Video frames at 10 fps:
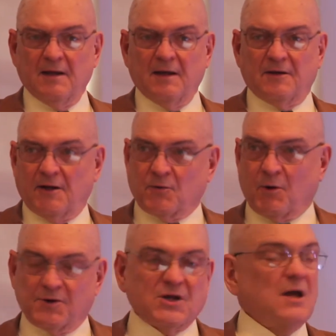In other
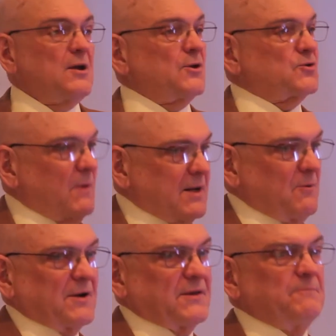words,
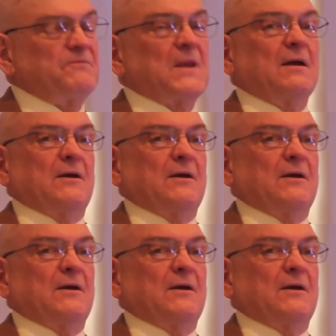twenty-one of them